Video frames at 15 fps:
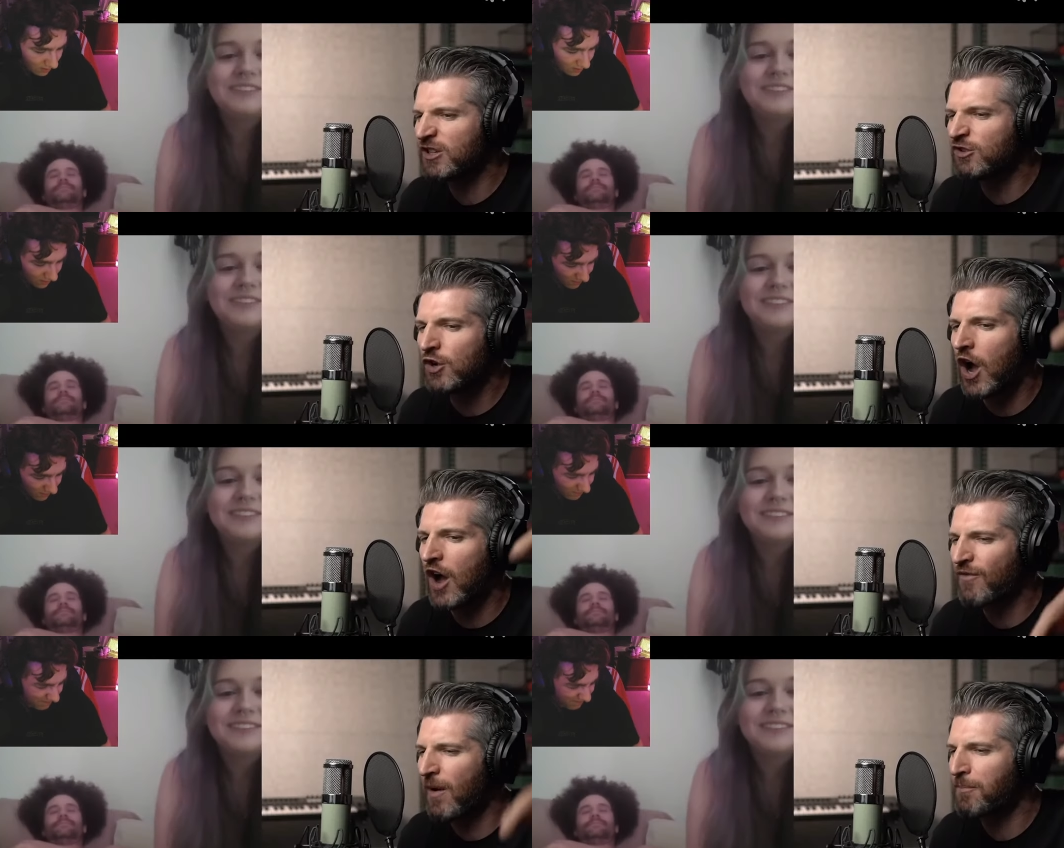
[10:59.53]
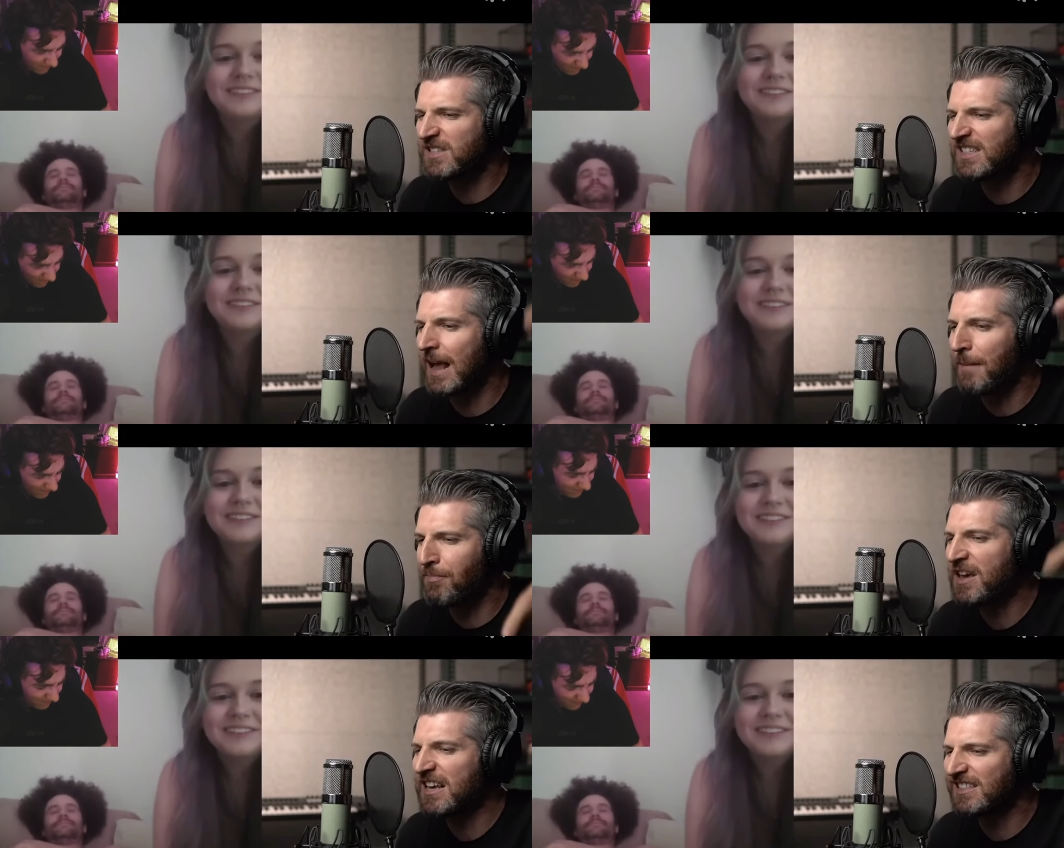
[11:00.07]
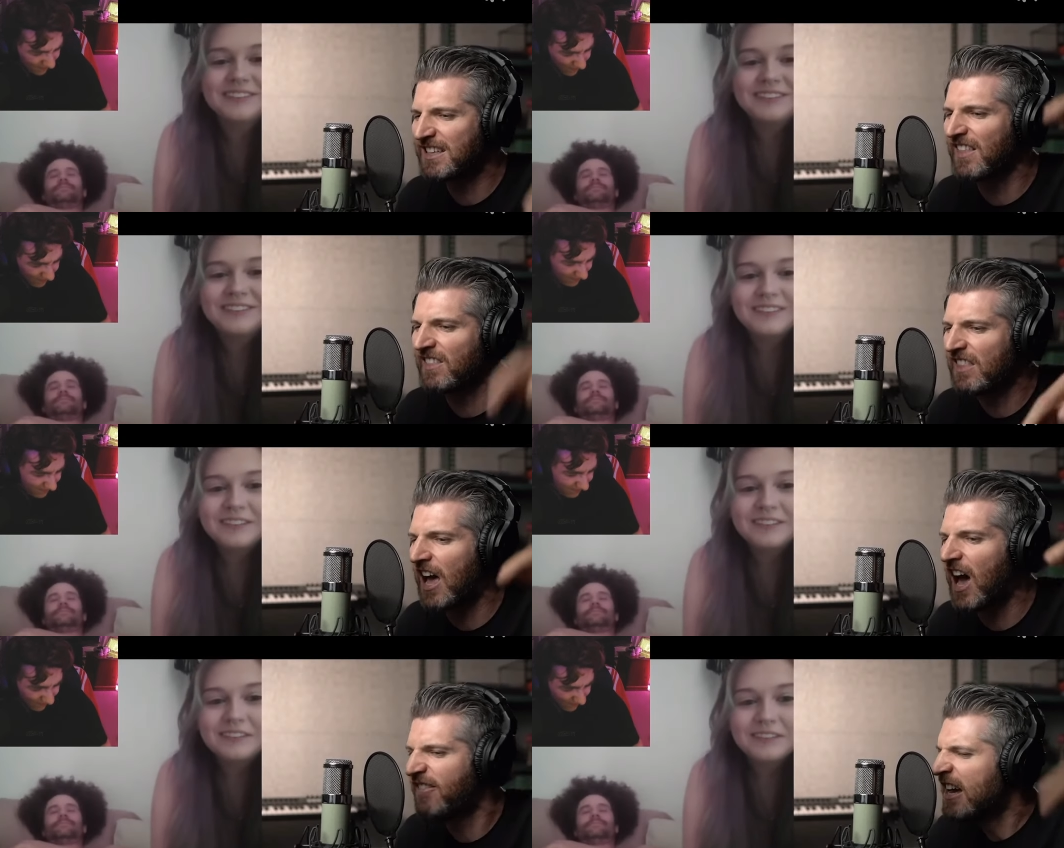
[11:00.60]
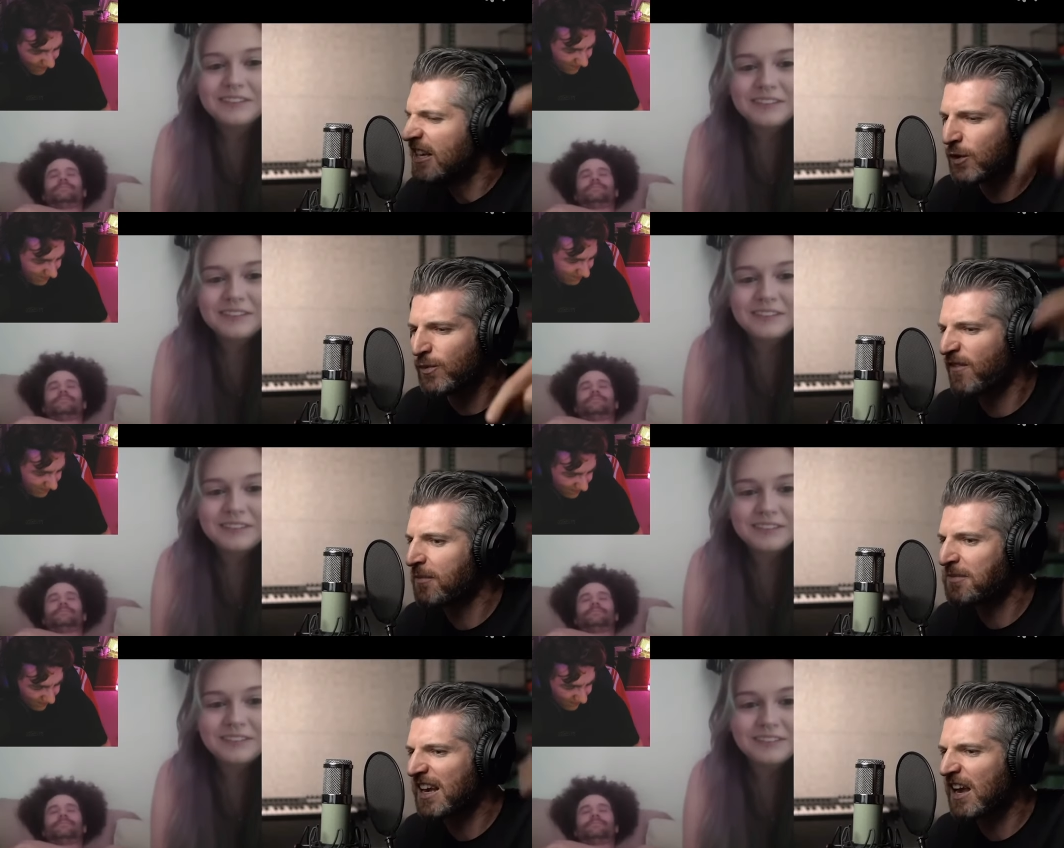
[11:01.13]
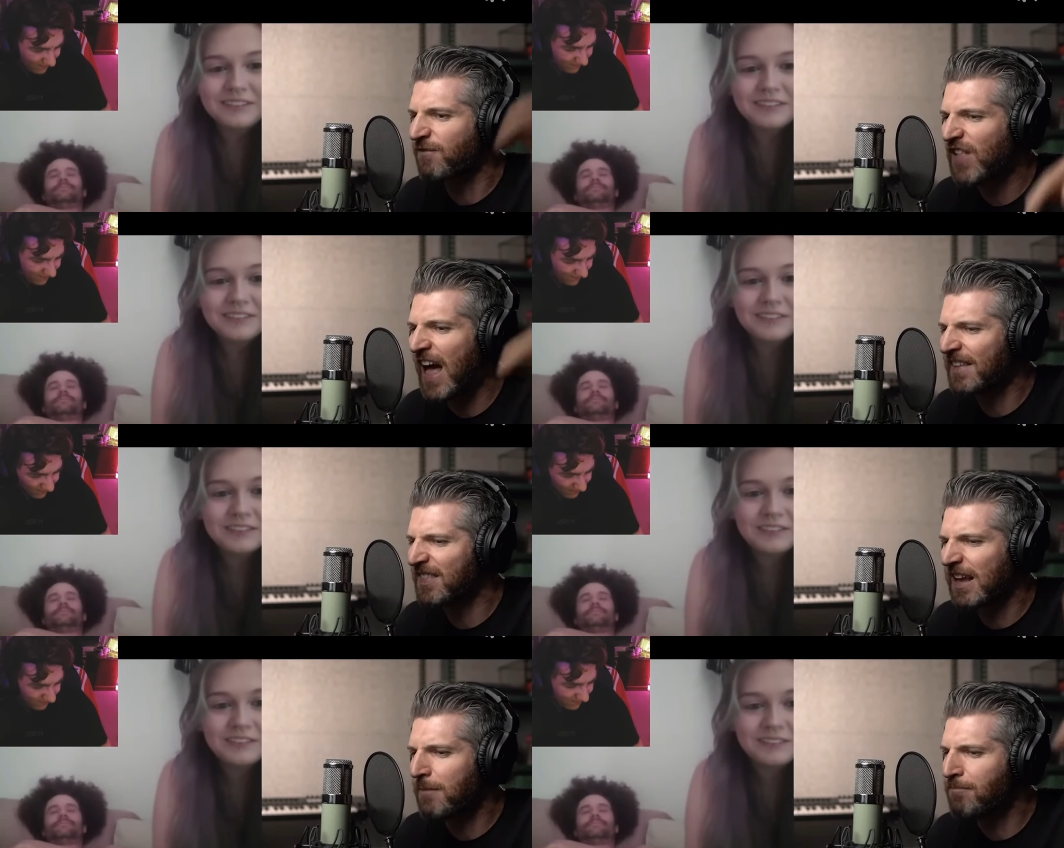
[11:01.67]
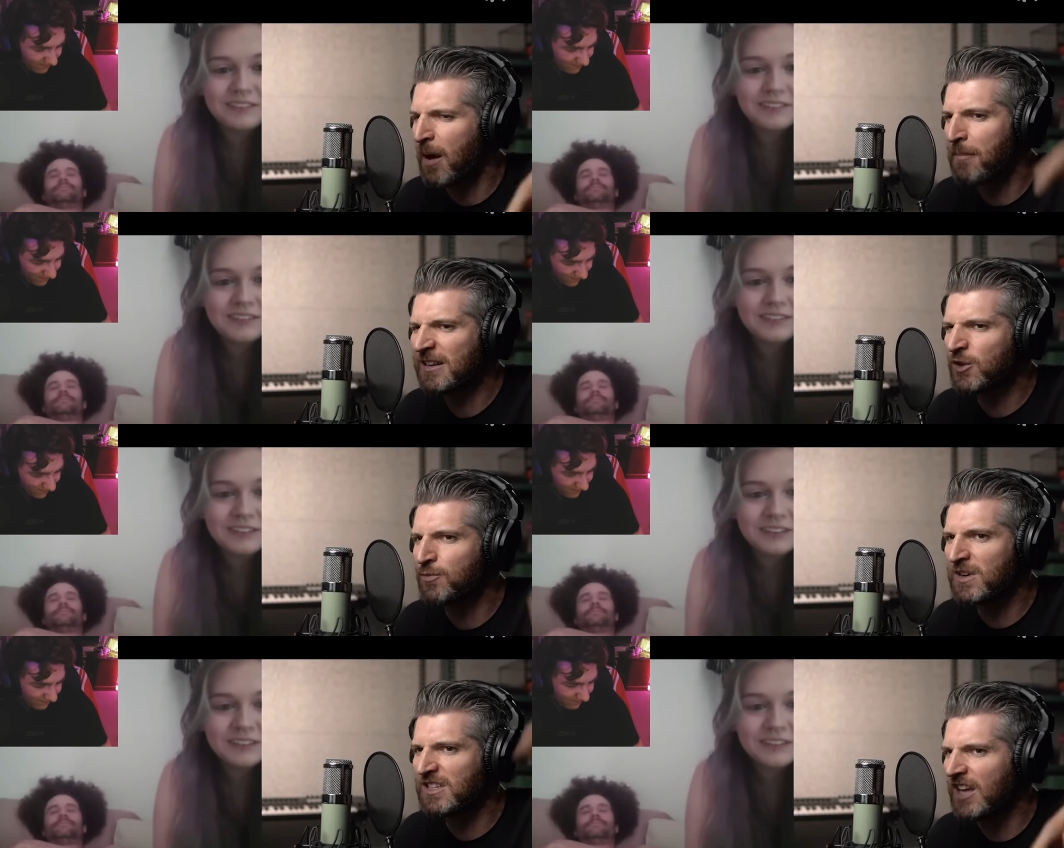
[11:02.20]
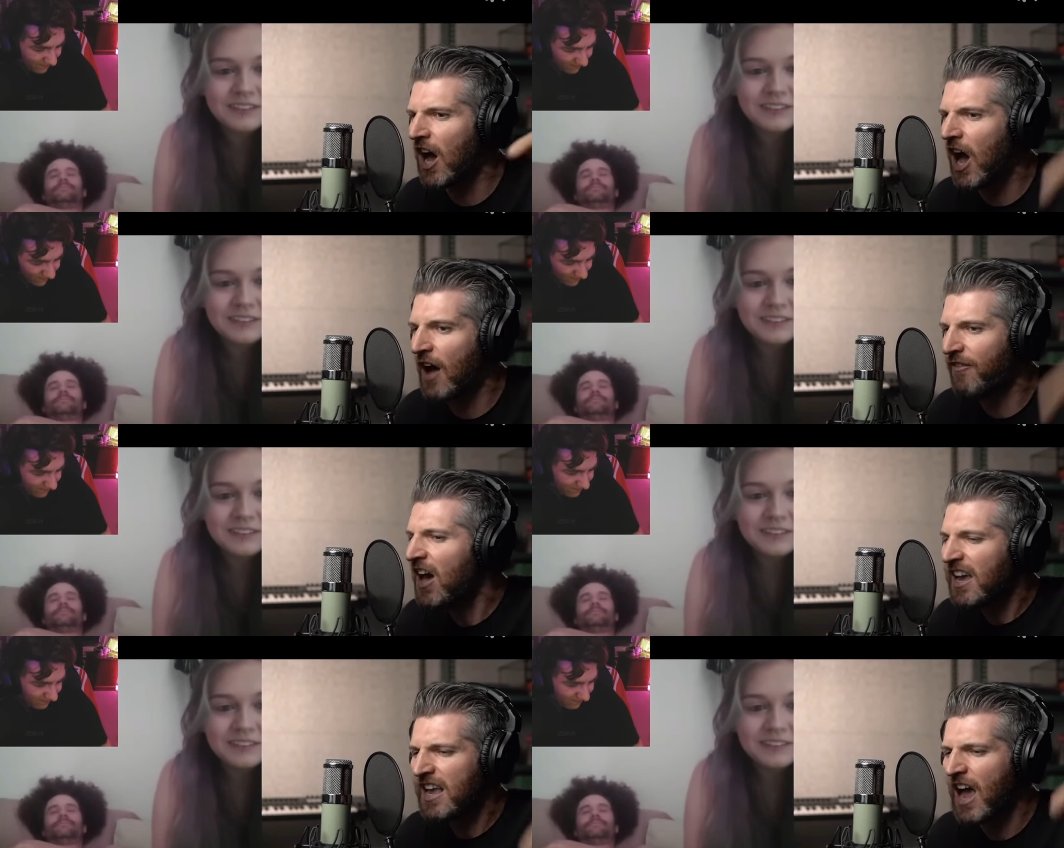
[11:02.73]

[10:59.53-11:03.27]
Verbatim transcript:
Speaker 1: you know I represent peace and the love. So if I'm taking flight, they compare me to a dove.